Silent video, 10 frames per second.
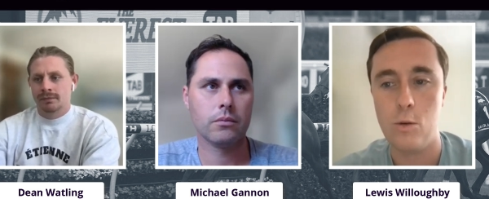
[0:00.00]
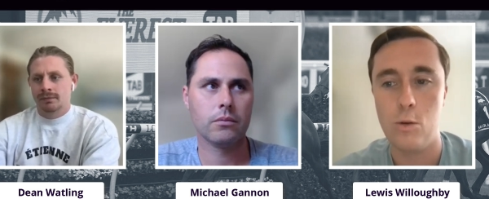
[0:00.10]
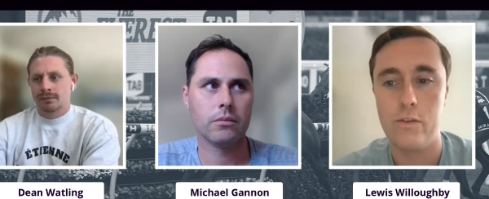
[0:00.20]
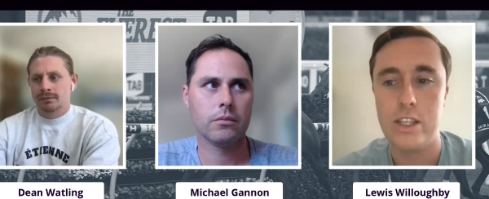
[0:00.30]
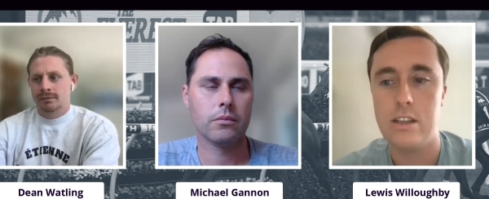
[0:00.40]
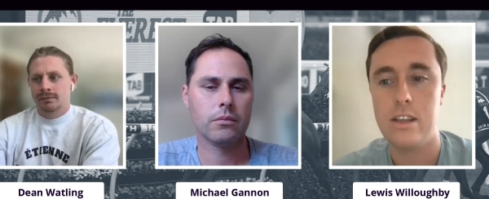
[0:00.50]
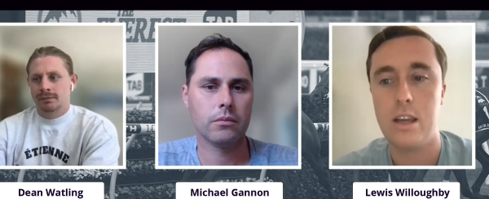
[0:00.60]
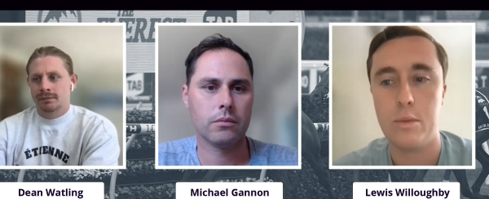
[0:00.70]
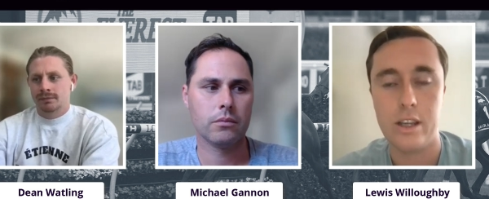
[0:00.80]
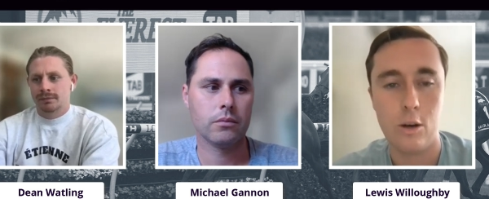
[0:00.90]
Speaker 1: or visit
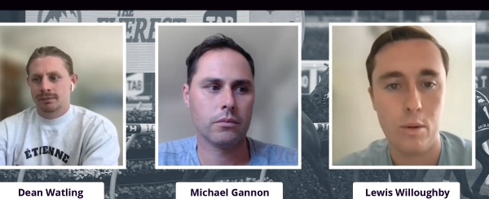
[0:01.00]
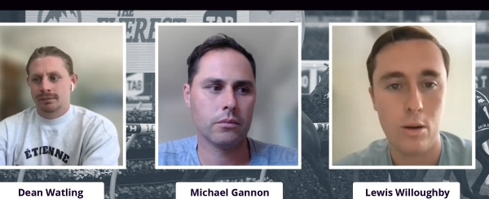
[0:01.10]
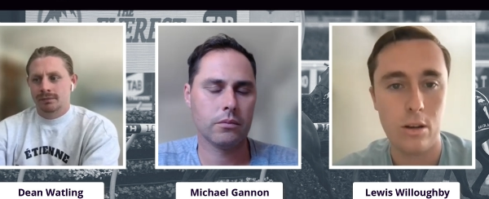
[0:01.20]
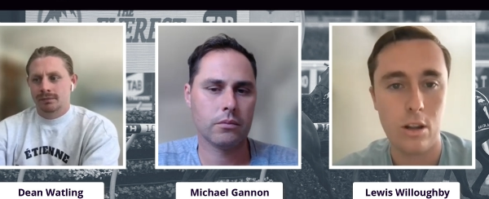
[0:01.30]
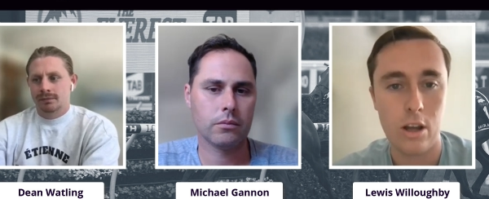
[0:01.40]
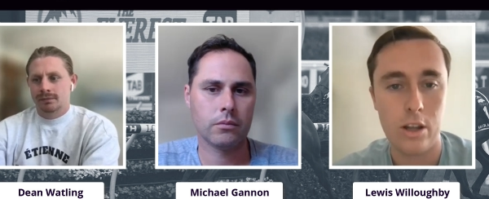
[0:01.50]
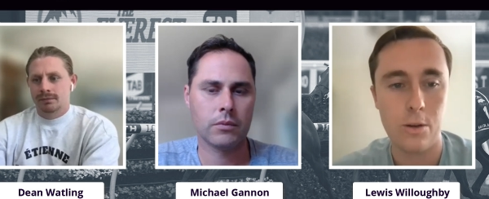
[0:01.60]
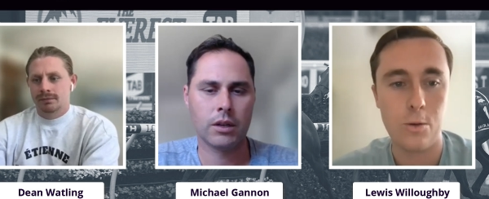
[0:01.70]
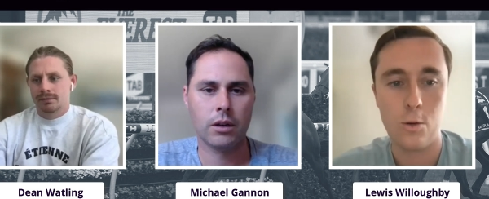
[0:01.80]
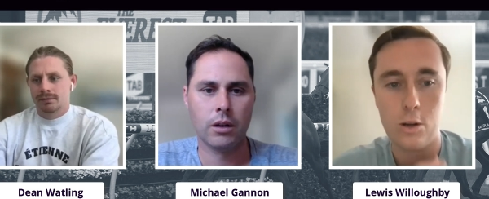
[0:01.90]

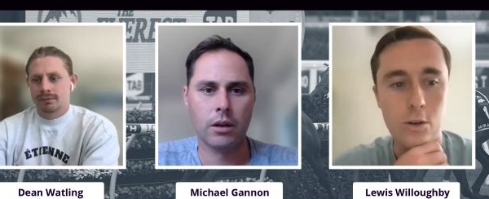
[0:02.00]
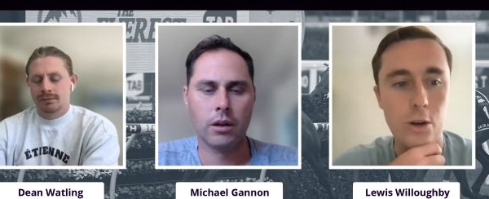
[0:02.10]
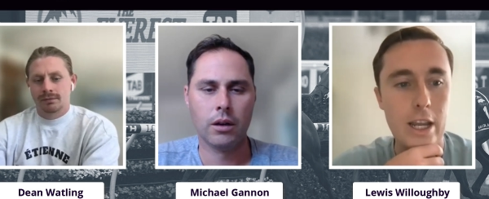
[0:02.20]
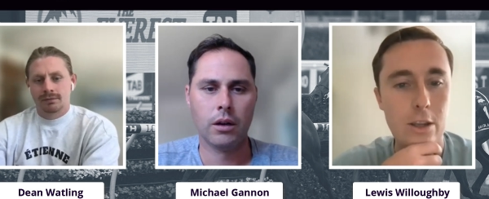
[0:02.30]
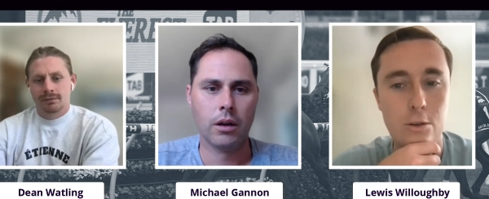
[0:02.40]
gamblinghelponline.org.au.